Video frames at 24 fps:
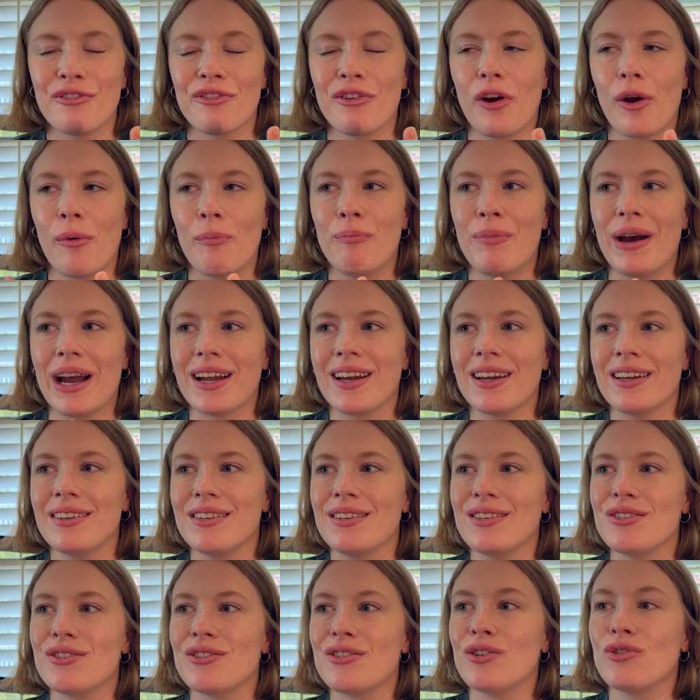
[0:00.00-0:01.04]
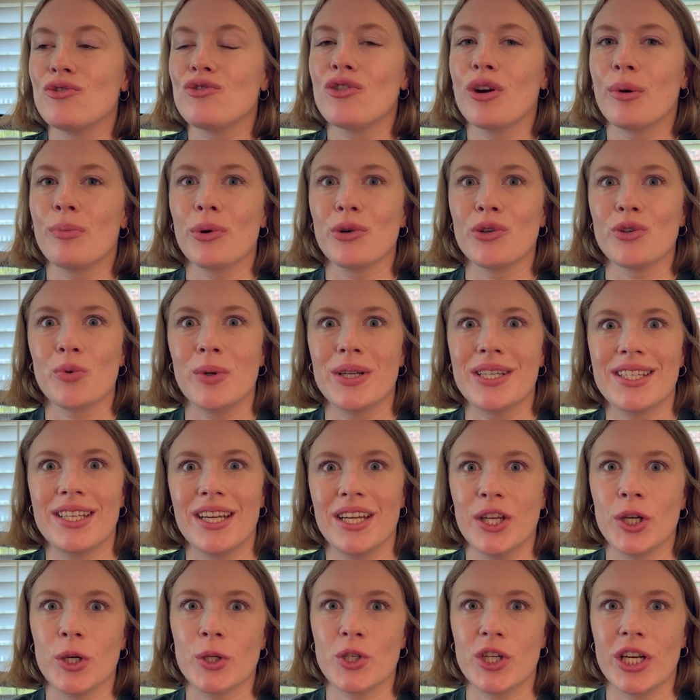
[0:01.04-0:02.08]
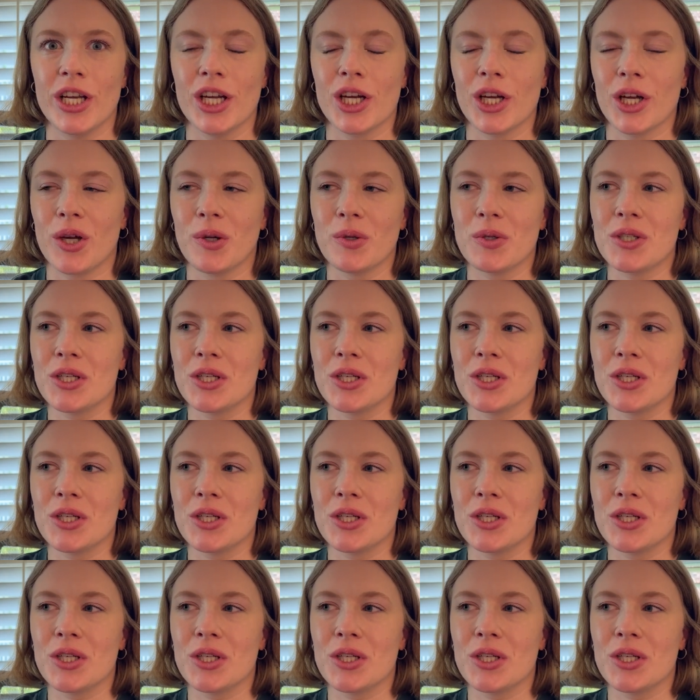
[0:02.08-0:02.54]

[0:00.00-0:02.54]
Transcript: Rebeca's triple twisting Yurchenko.